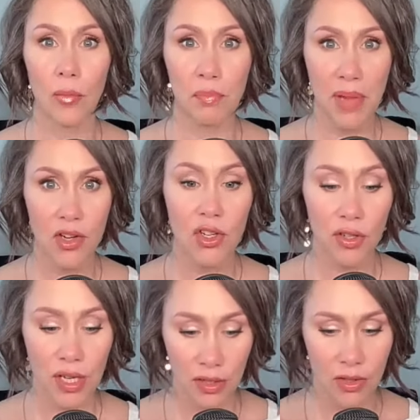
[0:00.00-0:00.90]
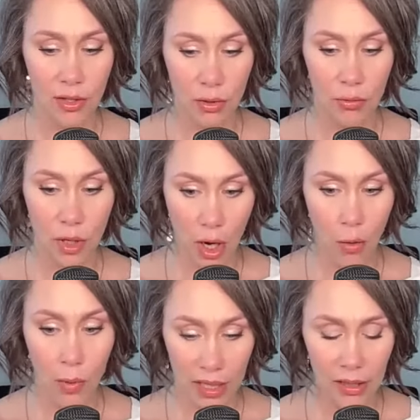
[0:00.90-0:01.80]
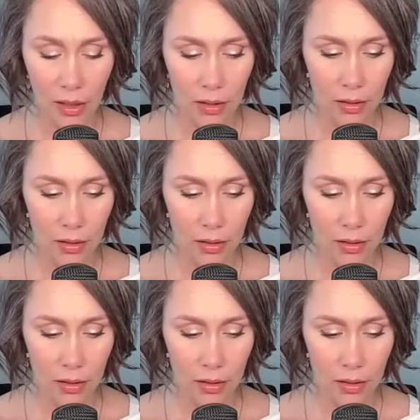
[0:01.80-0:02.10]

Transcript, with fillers: measure into knowing